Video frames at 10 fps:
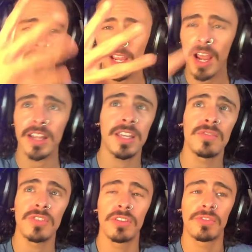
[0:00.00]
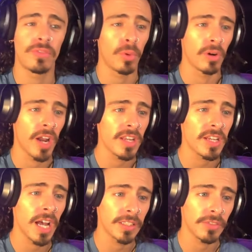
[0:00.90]
I gotta give you a four. And you
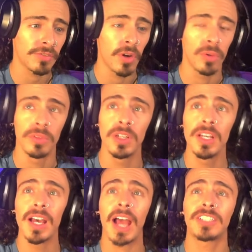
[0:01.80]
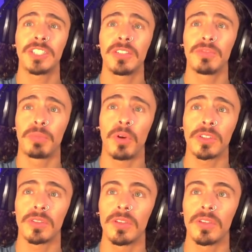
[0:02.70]
got the phone. I should have brought the...